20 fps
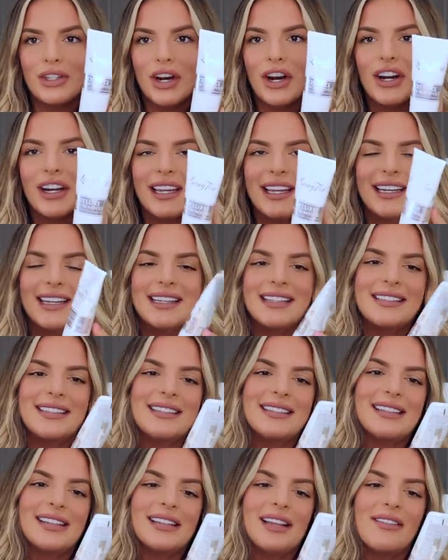dirty it is,
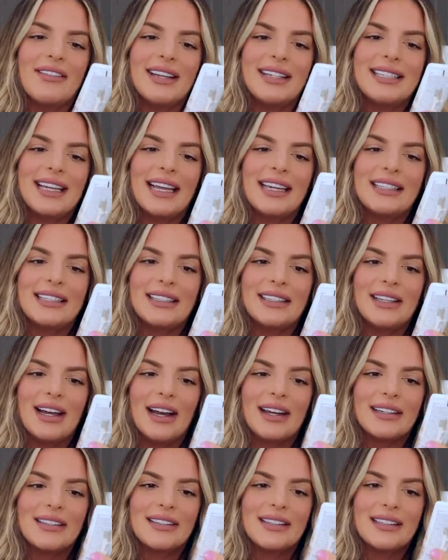this is the Loving Tan
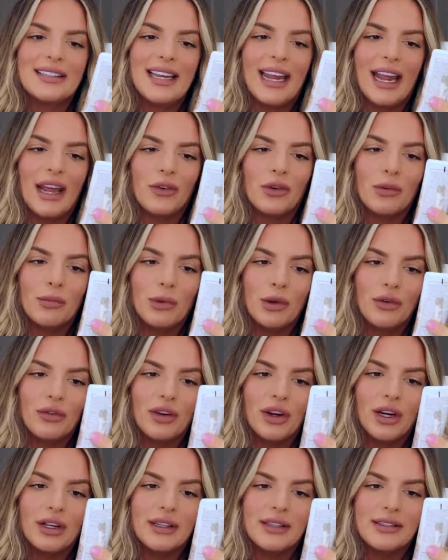Deluxe Tan
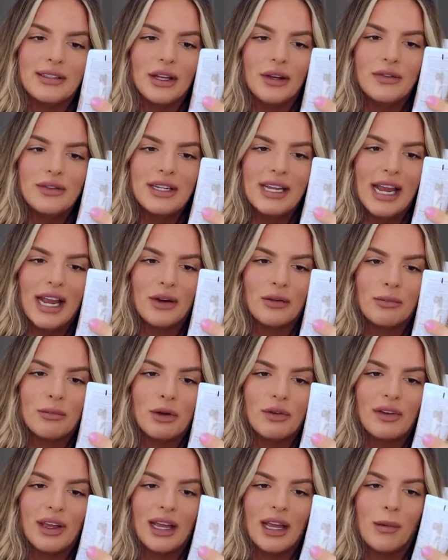Remover, the Self Tan
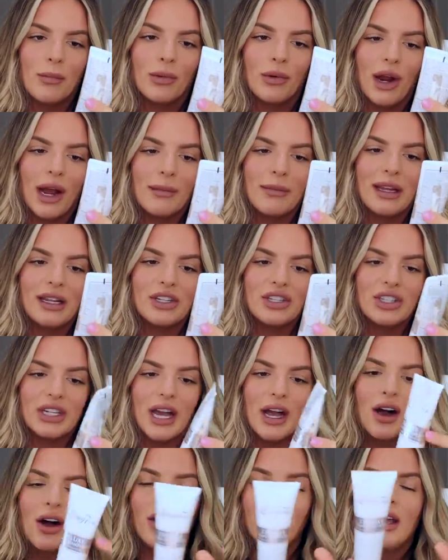Removing Priming
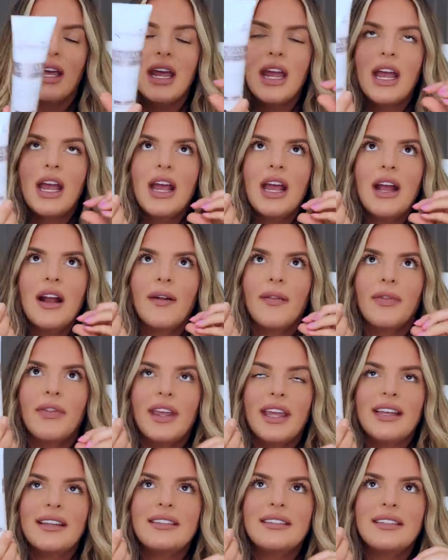Gel.
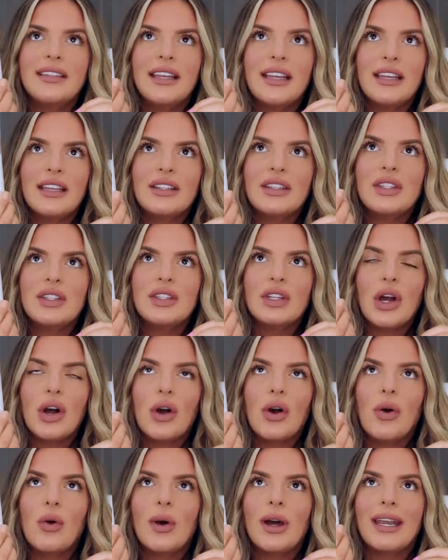This is
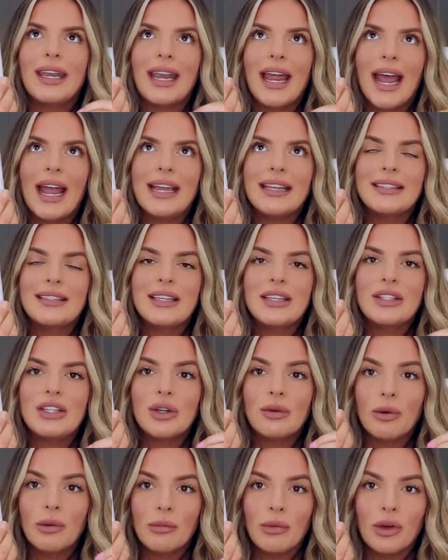so nice
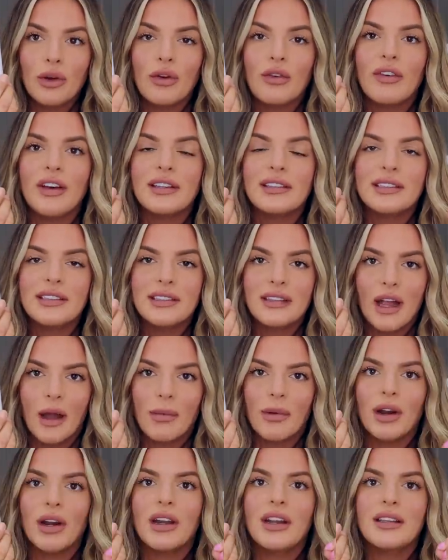to remove
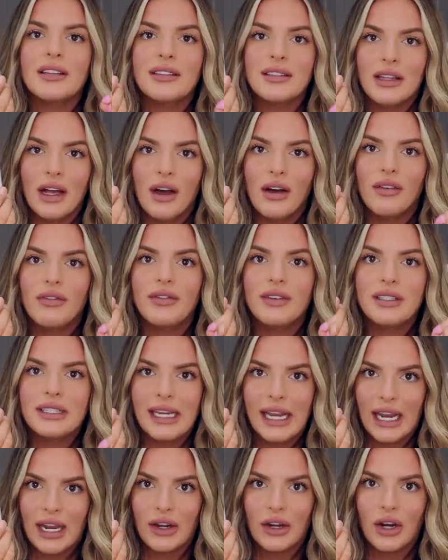stubborn self
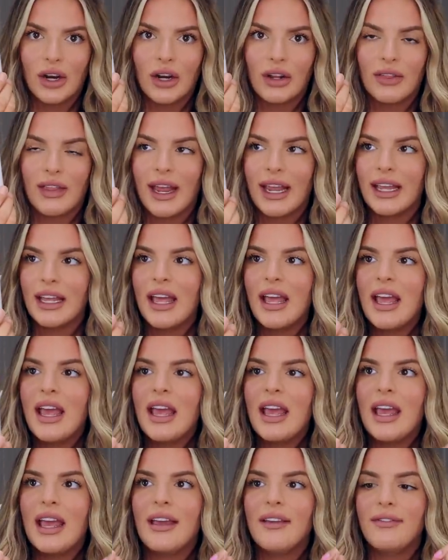tanner. Like
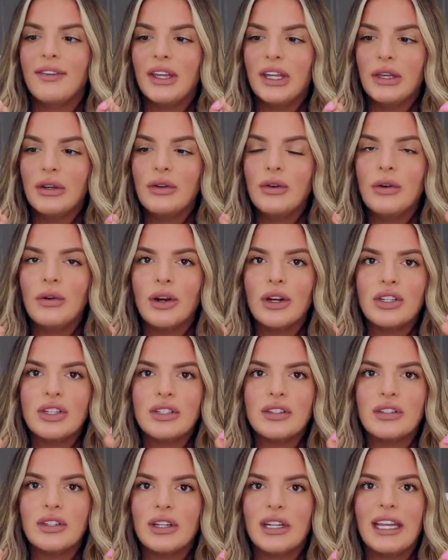if you are
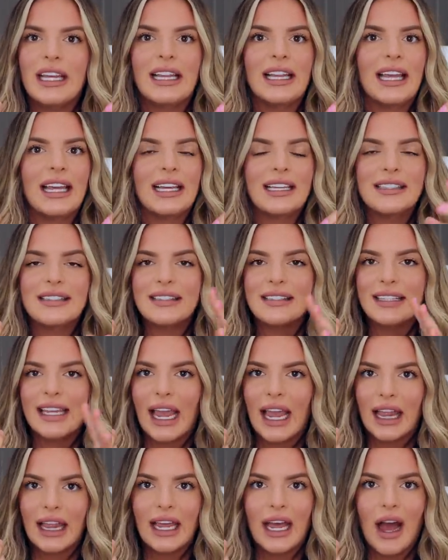just looking like a
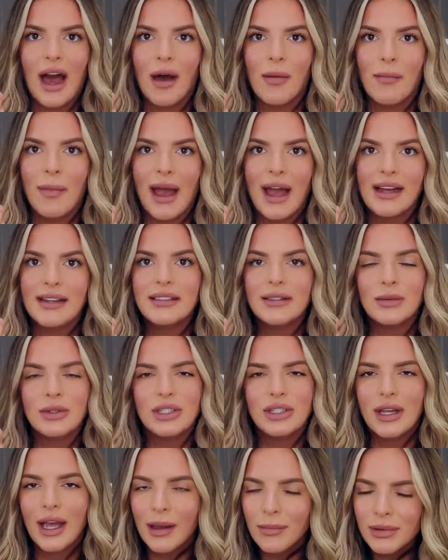scaly hot mess,
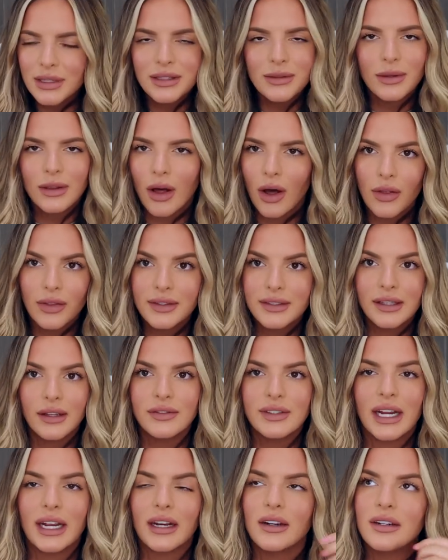which happens with all the
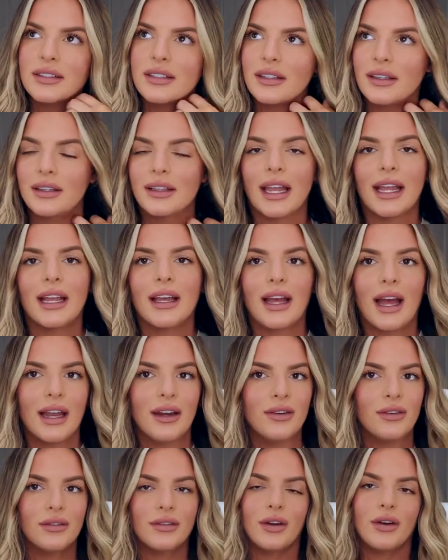self-tanners, like I
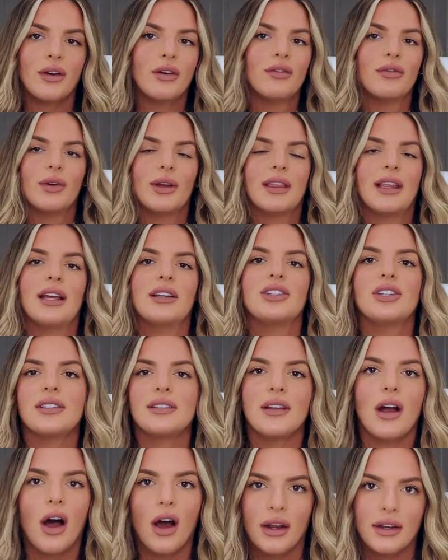don't know of one that
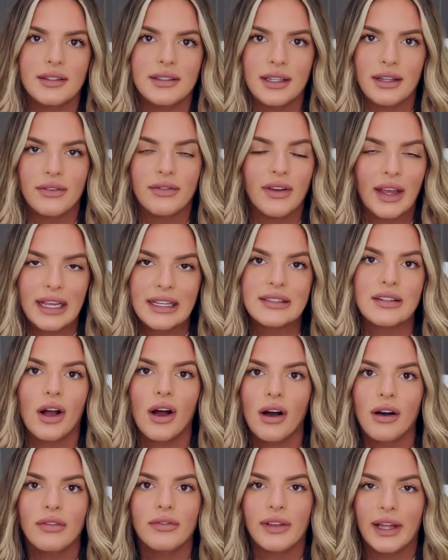just honestly fades
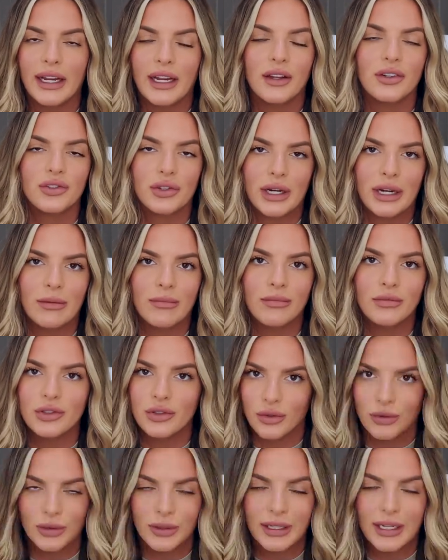off like a dream,
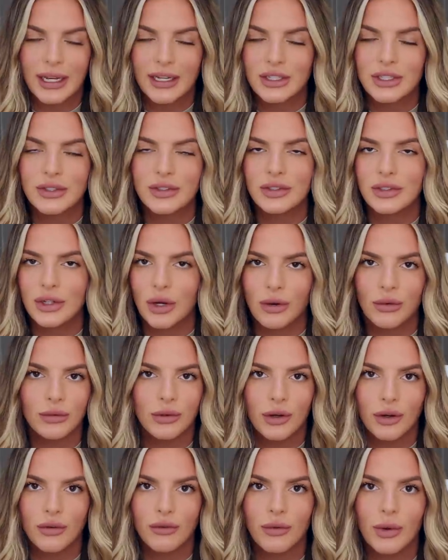truly. I just don't
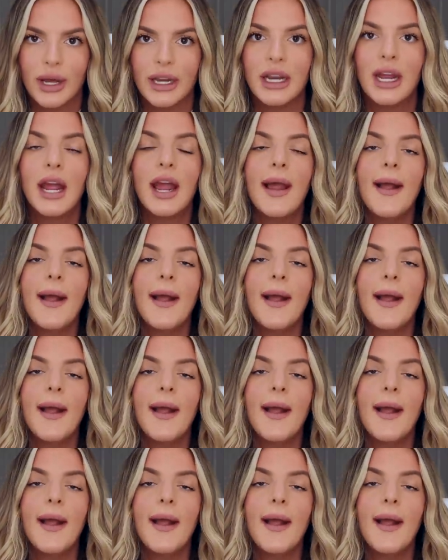know of one.